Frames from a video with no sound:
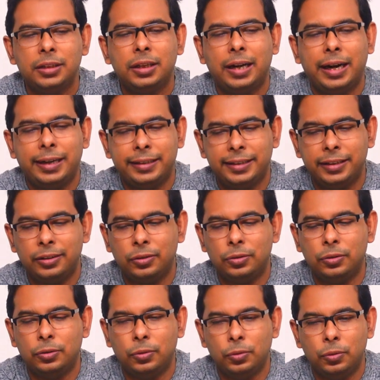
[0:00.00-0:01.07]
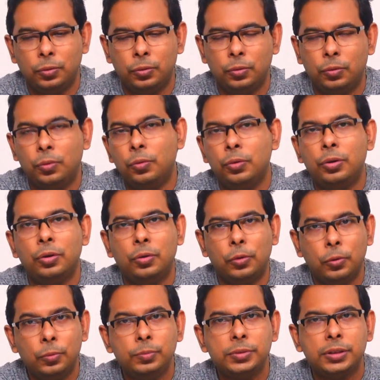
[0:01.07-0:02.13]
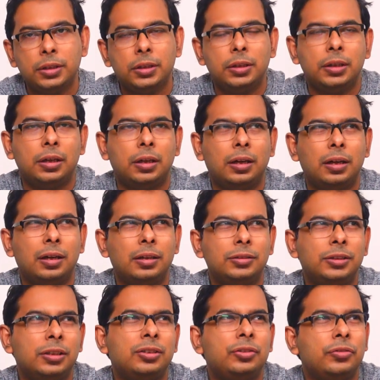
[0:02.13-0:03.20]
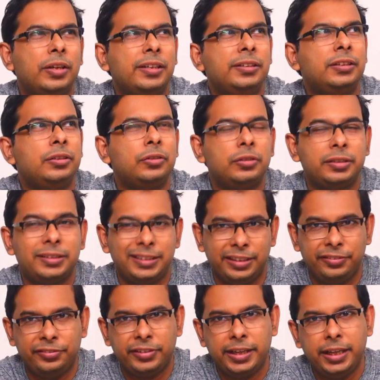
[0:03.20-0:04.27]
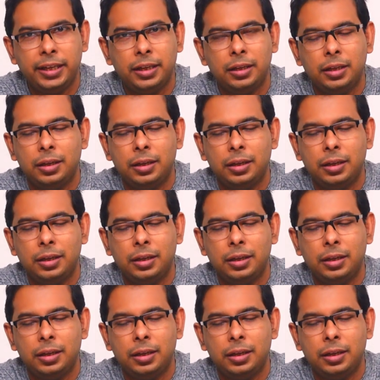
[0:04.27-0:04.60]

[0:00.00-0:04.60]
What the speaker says: at their own homes, just to ensure safety.